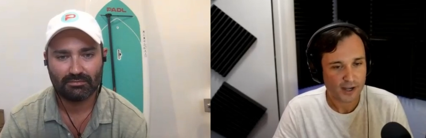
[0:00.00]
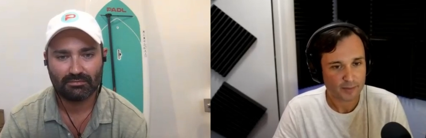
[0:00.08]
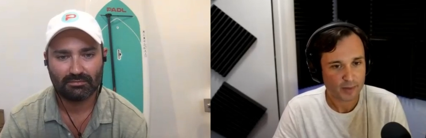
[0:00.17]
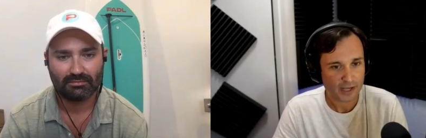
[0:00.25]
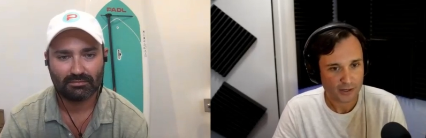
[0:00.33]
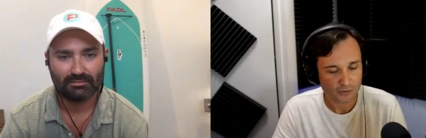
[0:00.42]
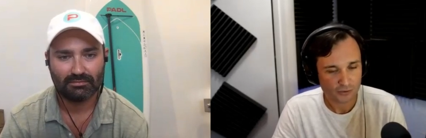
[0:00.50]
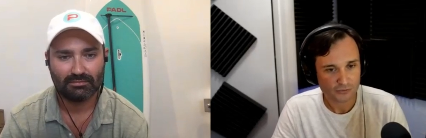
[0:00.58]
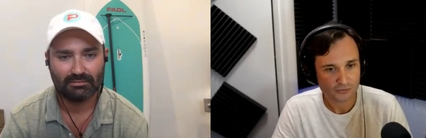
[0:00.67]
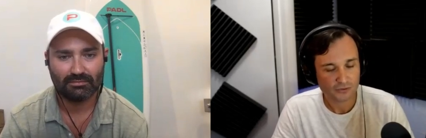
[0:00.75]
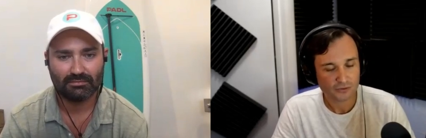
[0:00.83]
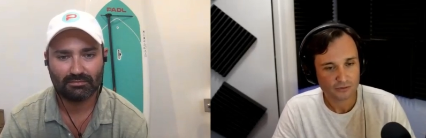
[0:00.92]

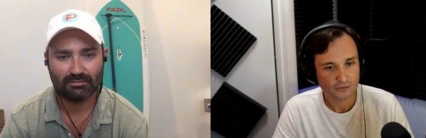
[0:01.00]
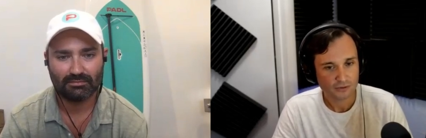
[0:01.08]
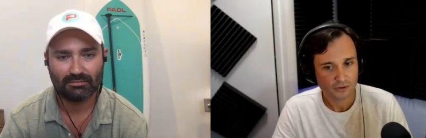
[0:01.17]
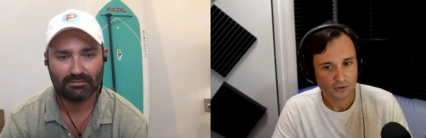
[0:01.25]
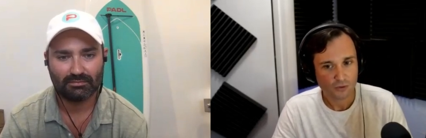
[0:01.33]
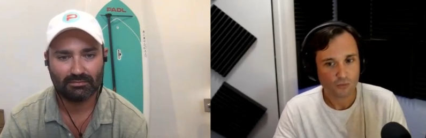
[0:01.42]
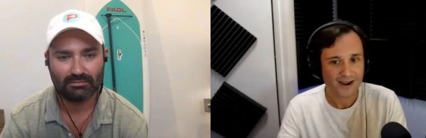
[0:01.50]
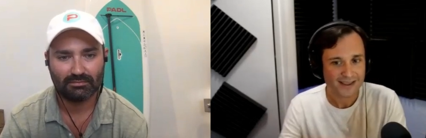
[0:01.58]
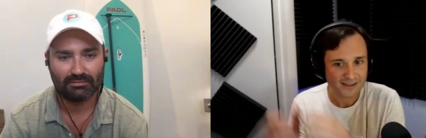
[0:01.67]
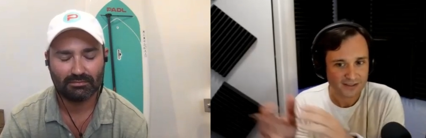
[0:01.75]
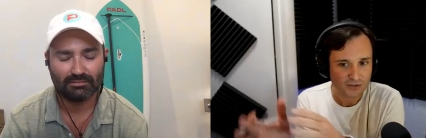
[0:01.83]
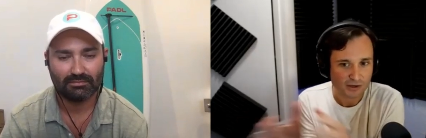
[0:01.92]
Speaker 1: paddles, why the
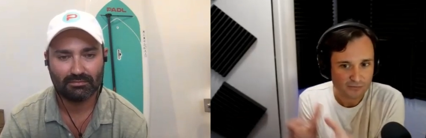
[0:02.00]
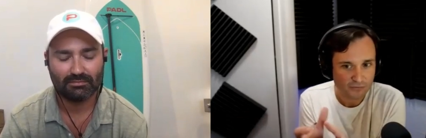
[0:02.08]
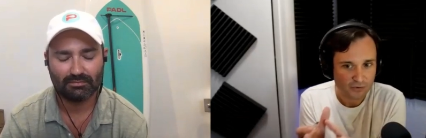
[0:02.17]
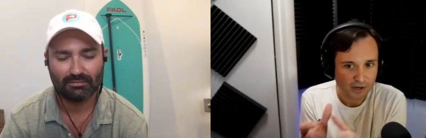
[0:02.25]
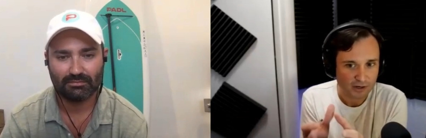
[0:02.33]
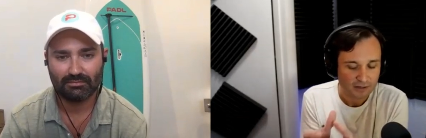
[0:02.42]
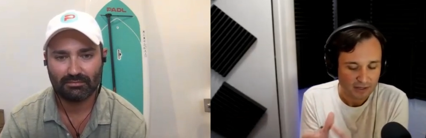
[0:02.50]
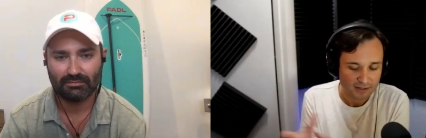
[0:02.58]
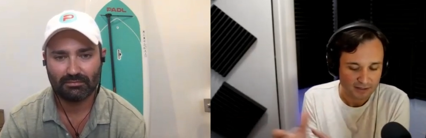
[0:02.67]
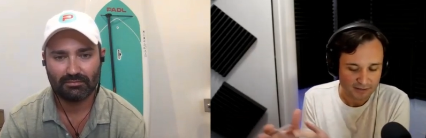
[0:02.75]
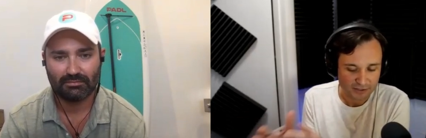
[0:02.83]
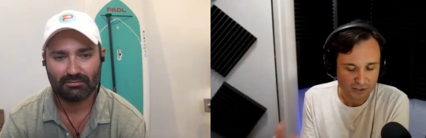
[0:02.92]
software, the
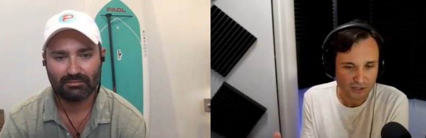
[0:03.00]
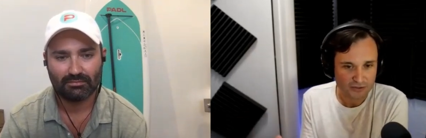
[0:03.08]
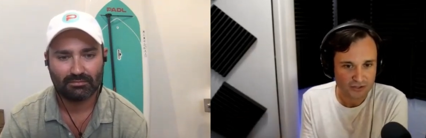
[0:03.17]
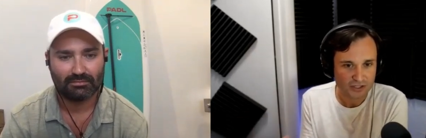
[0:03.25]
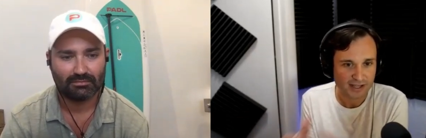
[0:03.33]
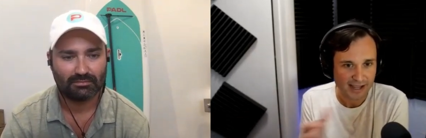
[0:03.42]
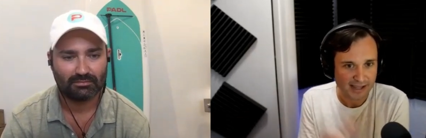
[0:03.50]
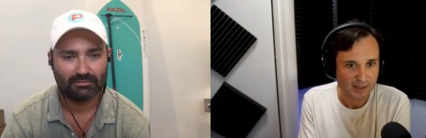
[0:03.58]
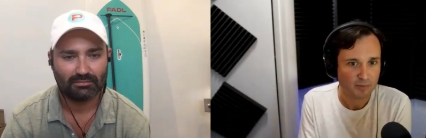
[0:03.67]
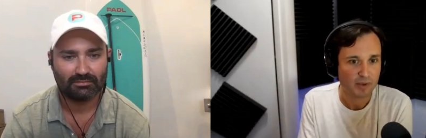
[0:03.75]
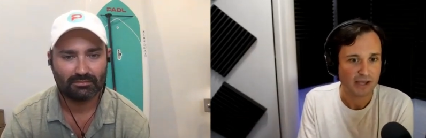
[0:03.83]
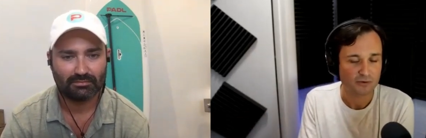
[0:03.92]
technology, and the
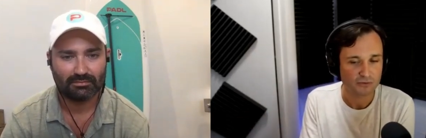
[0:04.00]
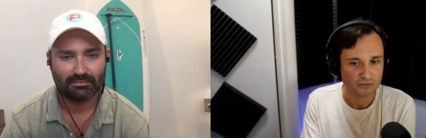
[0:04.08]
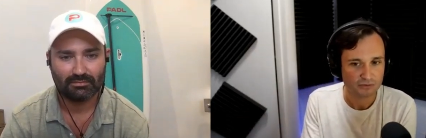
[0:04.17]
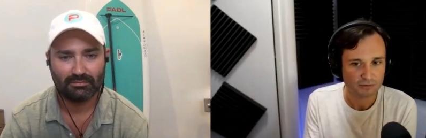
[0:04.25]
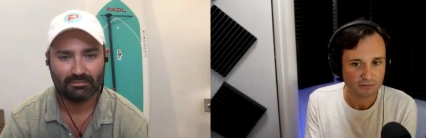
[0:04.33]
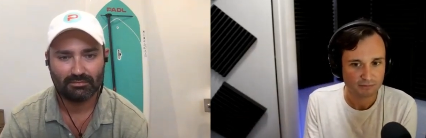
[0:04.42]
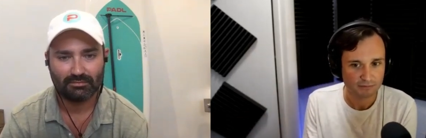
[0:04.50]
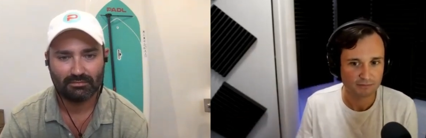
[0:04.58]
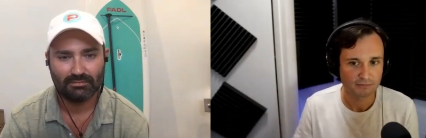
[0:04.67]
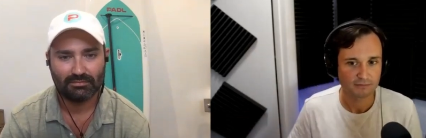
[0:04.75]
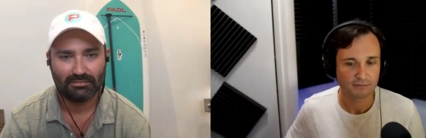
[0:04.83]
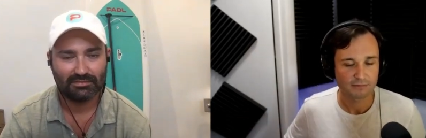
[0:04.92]
paddles?
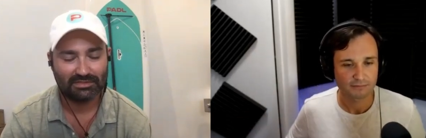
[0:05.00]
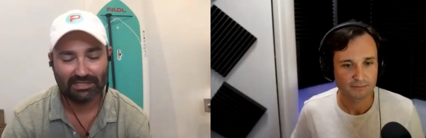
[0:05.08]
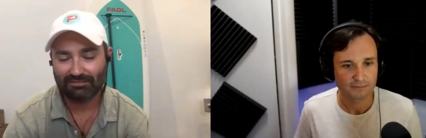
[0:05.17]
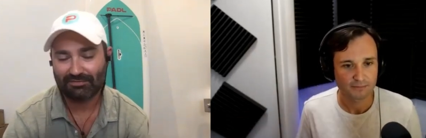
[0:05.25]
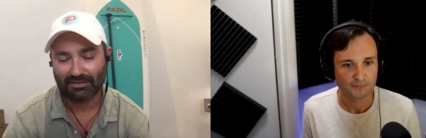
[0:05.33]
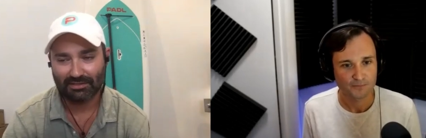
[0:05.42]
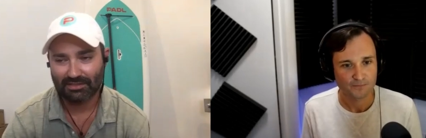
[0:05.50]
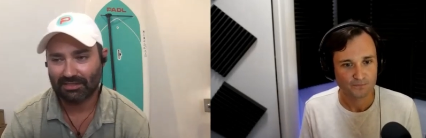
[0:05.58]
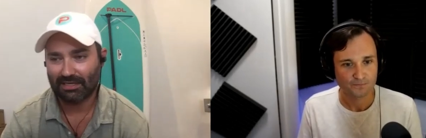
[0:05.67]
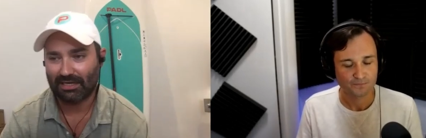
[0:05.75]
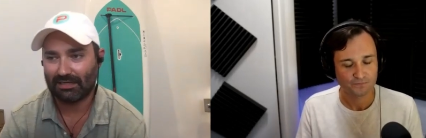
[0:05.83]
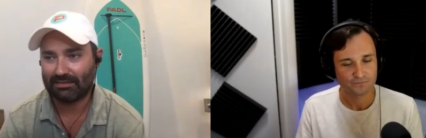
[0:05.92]

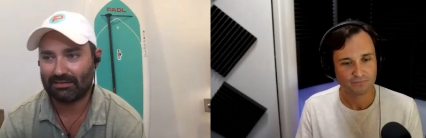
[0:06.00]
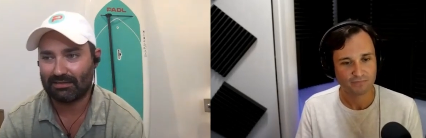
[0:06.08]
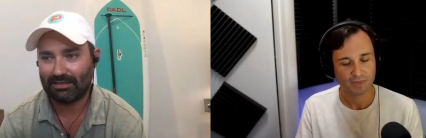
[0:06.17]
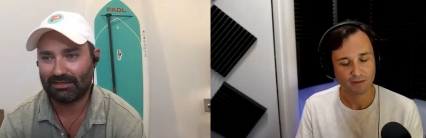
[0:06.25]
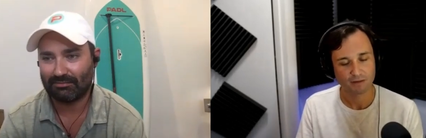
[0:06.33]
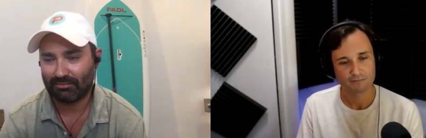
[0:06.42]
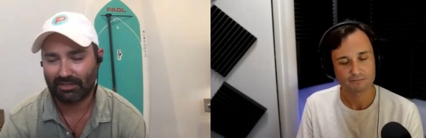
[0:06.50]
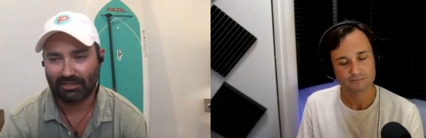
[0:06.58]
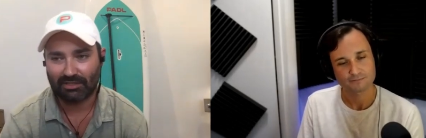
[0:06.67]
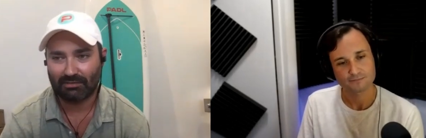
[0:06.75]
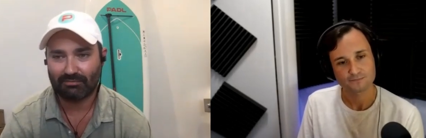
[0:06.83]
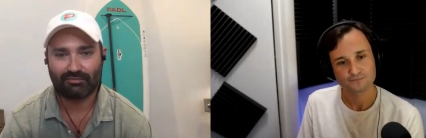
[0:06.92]
Definitely.
Speaker 2: And it really
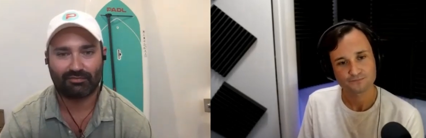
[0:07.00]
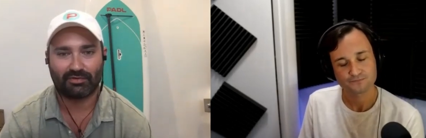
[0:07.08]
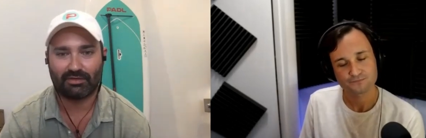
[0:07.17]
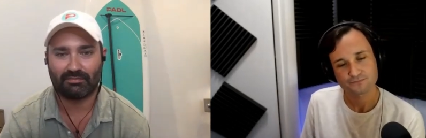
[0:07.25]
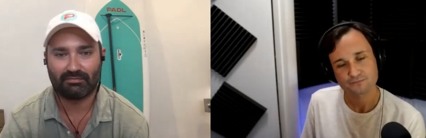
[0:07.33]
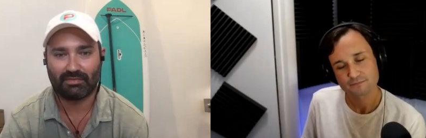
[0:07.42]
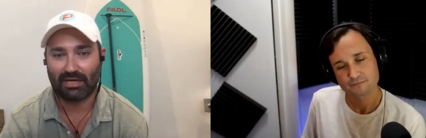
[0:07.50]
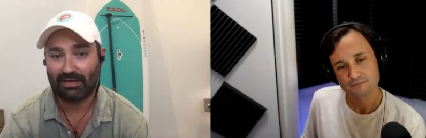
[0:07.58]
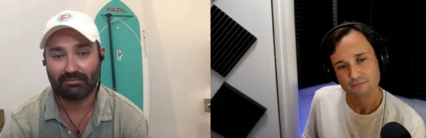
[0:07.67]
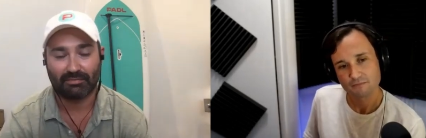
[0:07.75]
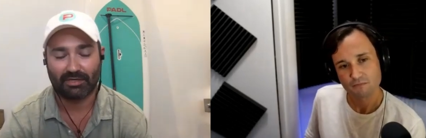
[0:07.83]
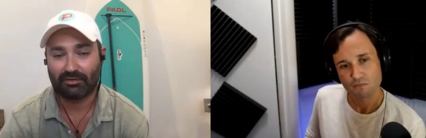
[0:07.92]
comes from mine
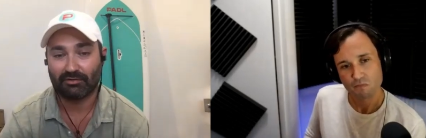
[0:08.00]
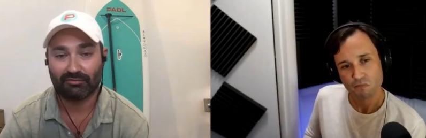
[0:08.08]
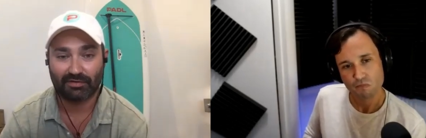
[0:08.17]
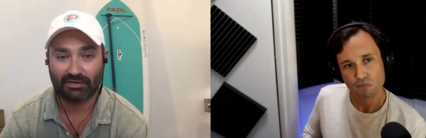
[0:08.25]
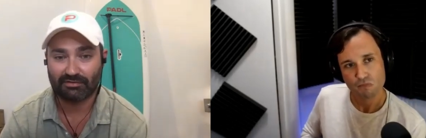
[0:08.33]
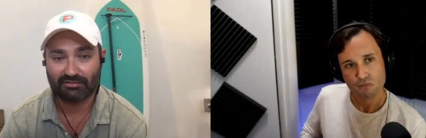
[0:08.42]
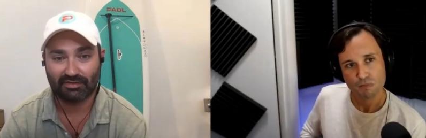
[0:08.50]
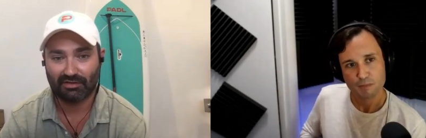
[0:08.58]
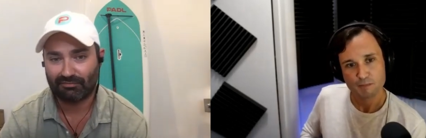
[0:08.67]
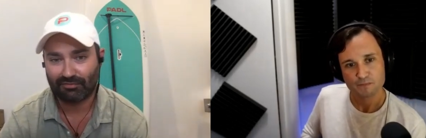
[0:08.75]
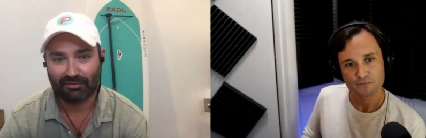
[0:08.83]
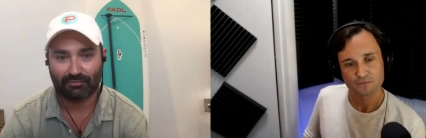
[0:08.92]
and my co founder's
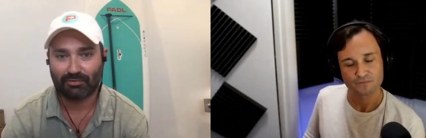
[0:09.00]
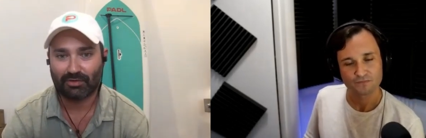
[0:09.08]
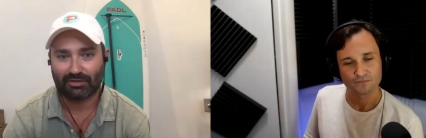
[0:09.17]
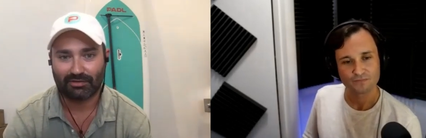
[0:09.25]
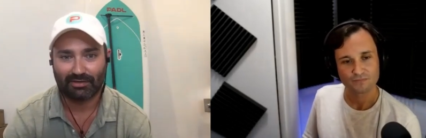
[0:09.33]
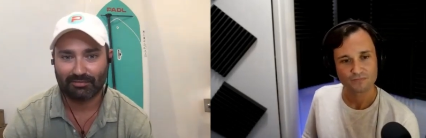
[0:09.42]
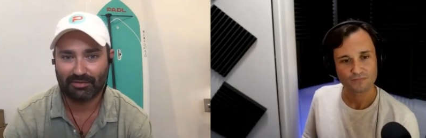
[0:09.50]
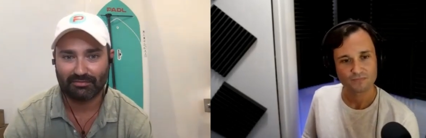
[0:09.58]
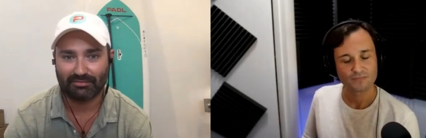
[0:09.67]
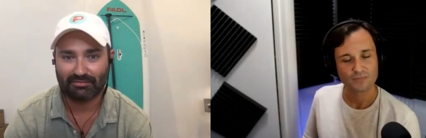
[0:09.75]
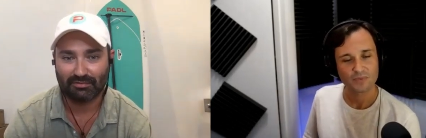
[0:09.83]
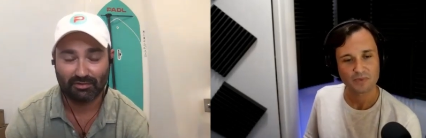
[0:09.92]
love for the water. I
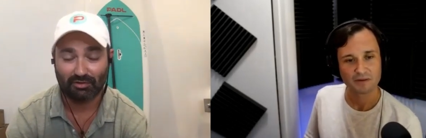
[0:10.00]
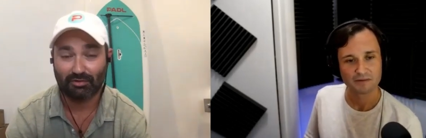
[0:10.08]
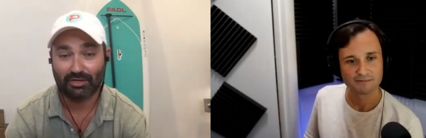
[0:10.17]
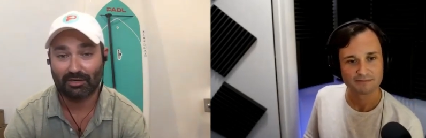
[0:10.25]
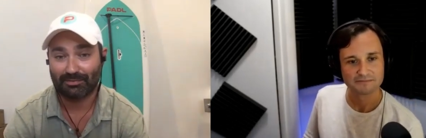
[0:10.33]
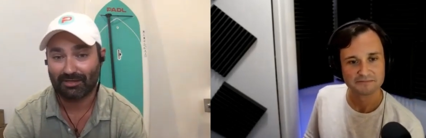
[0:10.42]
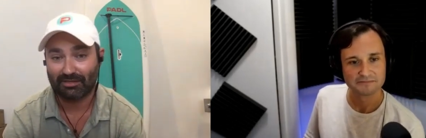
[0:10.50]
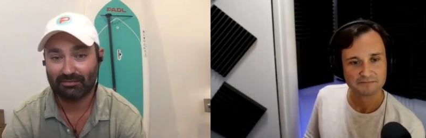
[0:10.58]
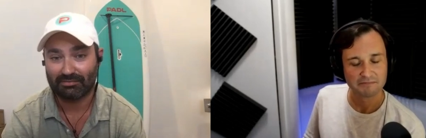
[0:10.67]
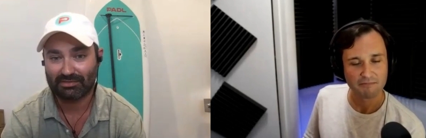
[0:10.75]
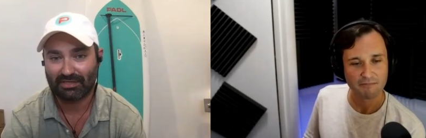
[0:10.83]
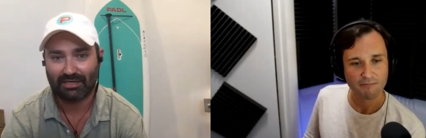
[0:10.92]
mean, growing up on Key
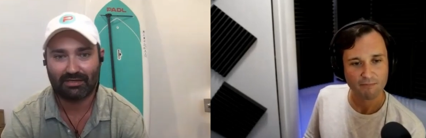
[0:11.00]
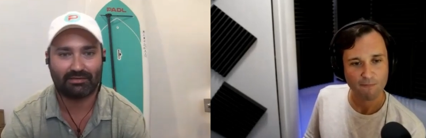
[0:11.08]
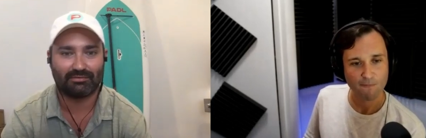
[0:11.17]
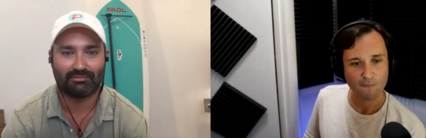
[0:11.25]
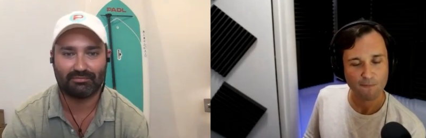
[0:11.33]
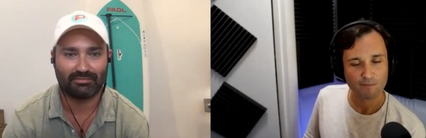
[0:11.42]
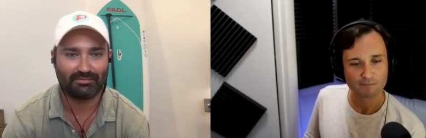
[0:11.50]
Biscayne and